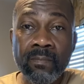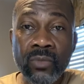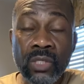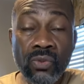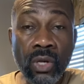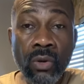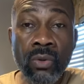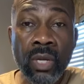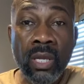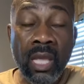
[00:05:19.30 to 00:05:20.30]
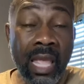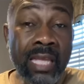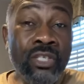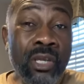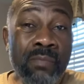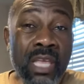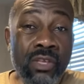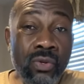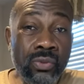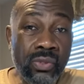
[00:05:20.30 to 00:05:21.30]
So into me
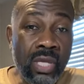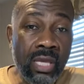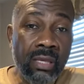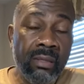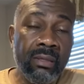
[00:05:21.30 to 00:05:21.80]
you see